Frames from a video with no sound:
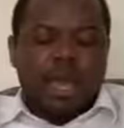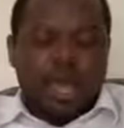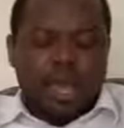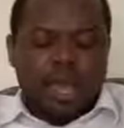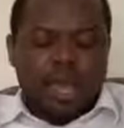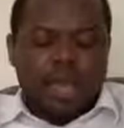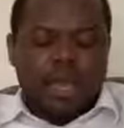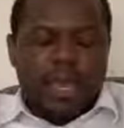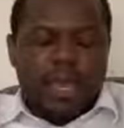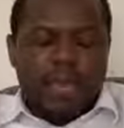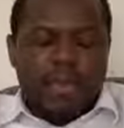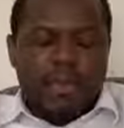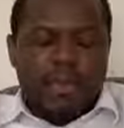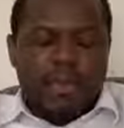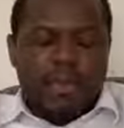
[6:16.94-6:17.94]
I
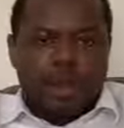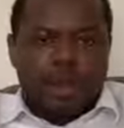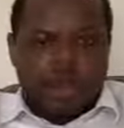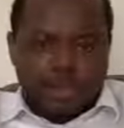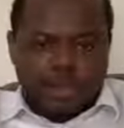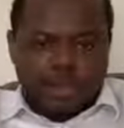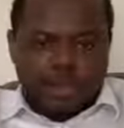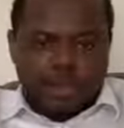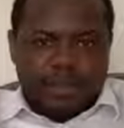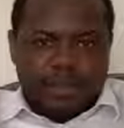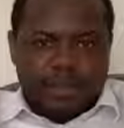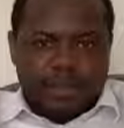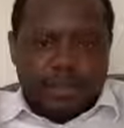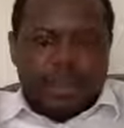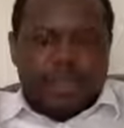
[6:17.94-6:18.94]
am honest.
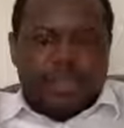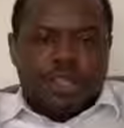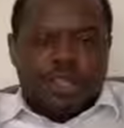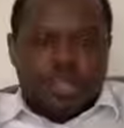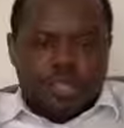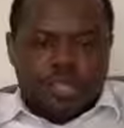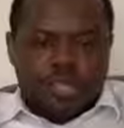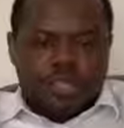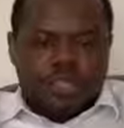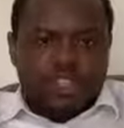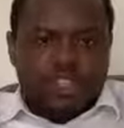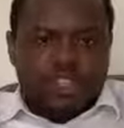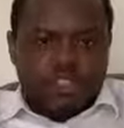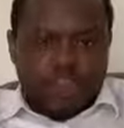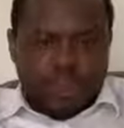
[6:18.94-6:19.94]

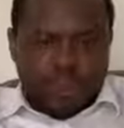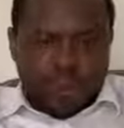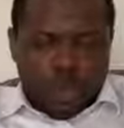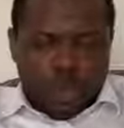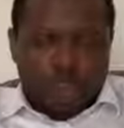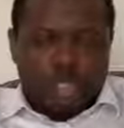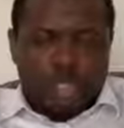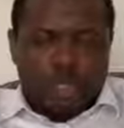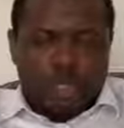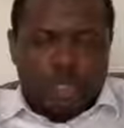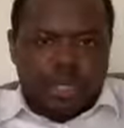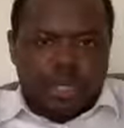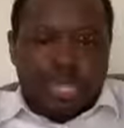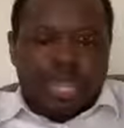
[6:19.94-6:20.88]
This revolution